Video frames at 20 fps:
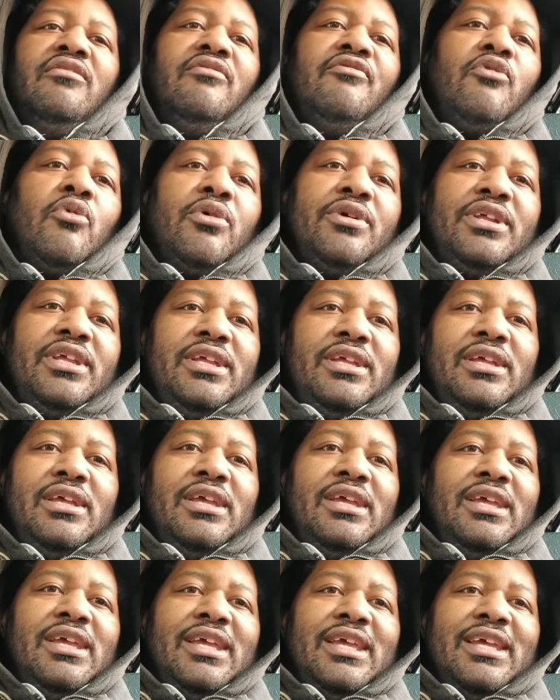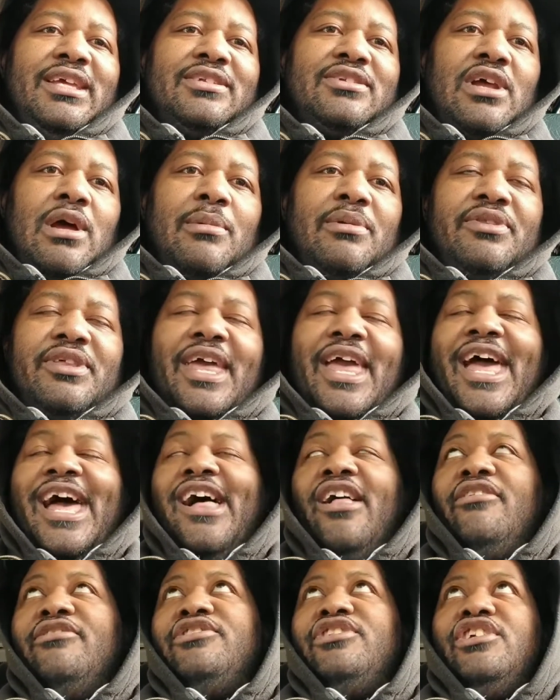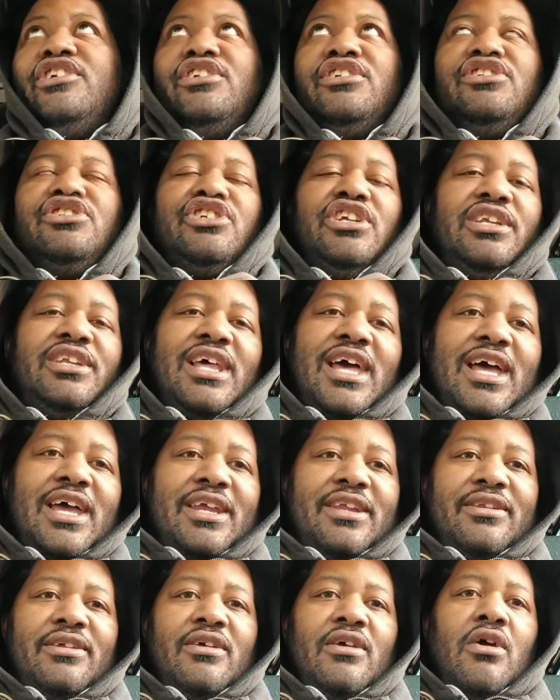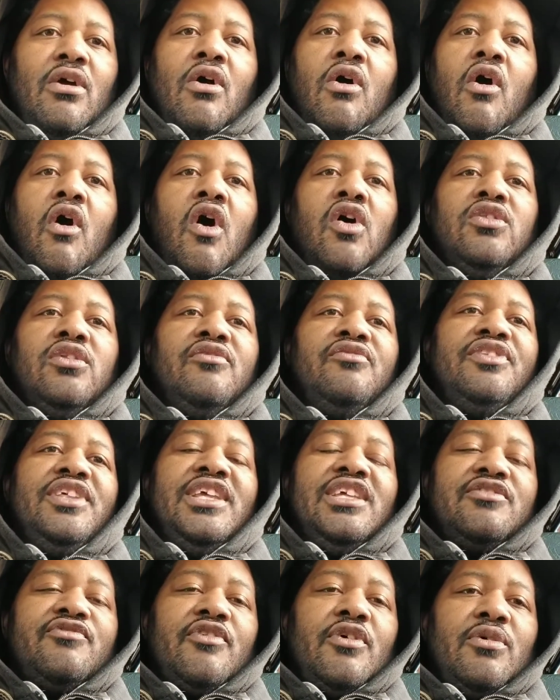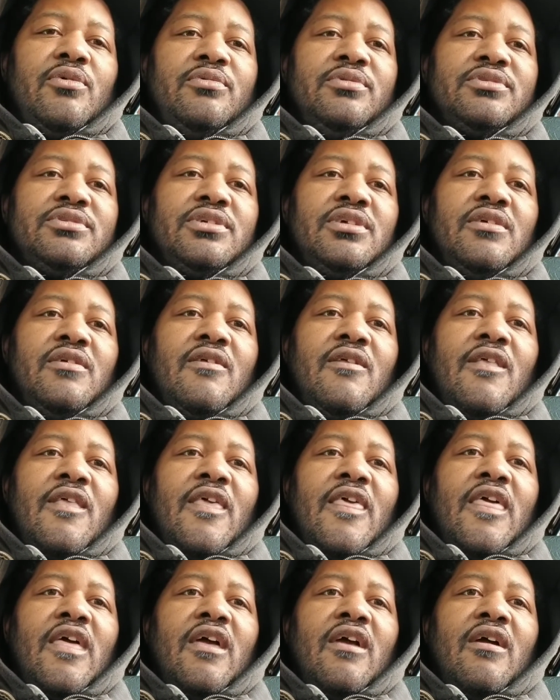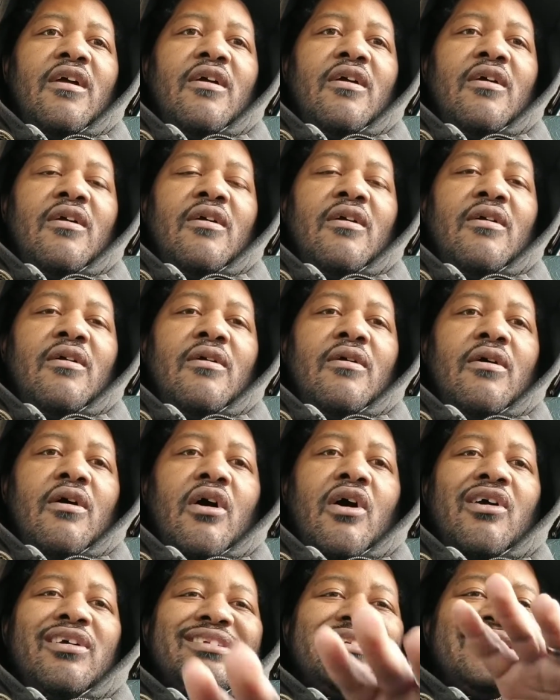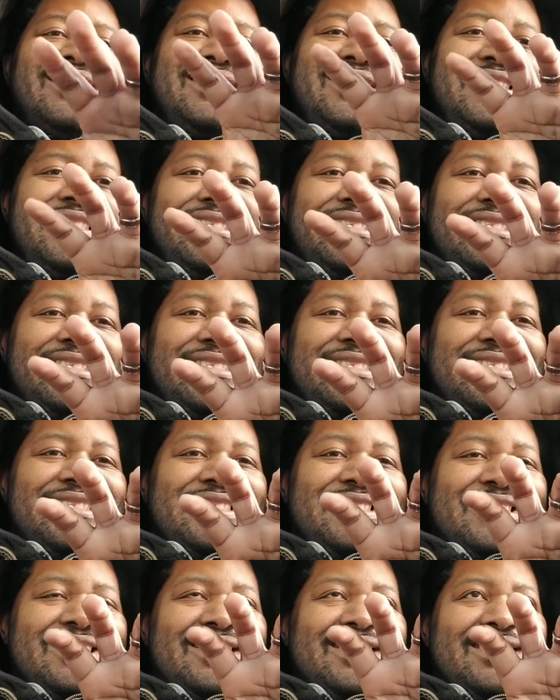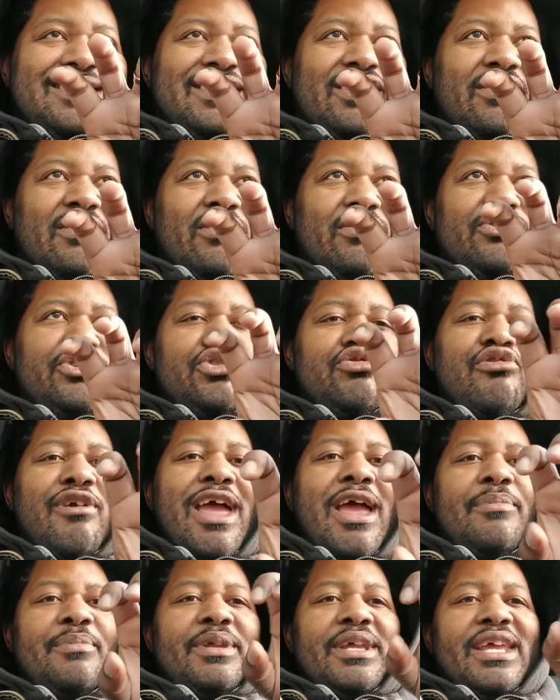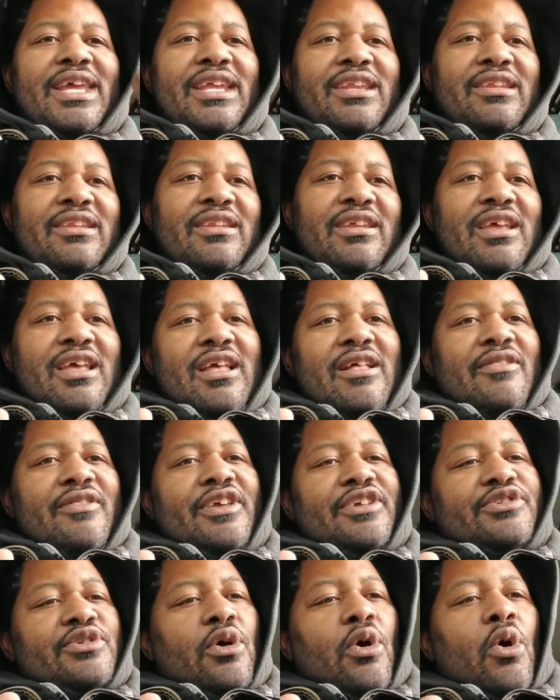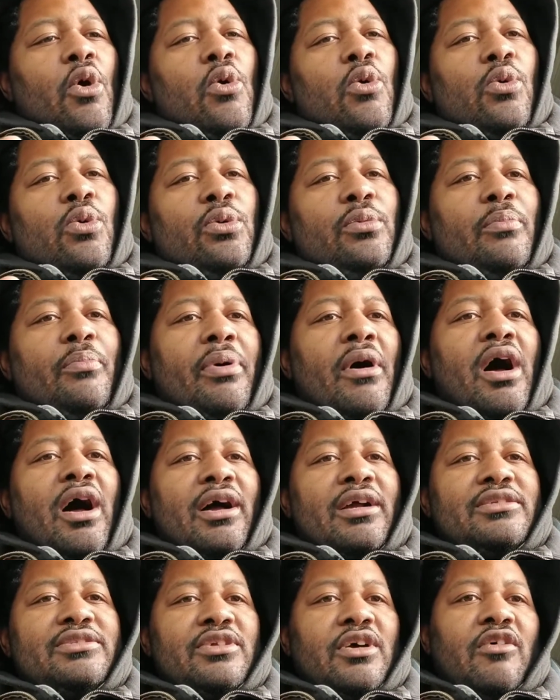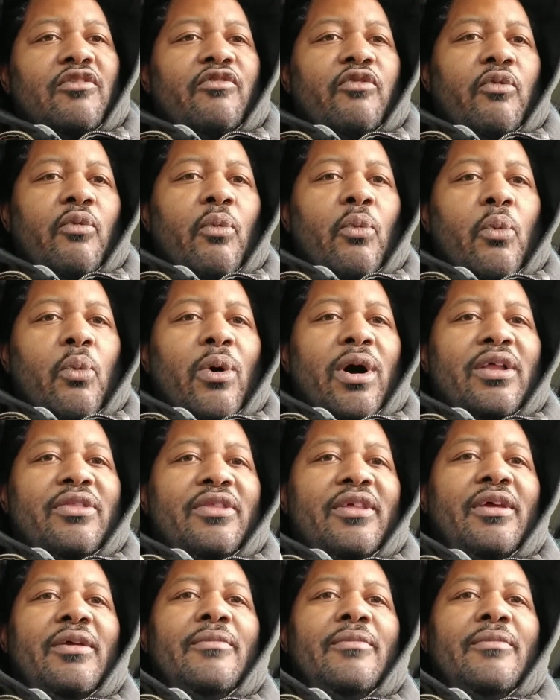P40 is coming. The LG G9. All of these phones are still trapped in this old box of what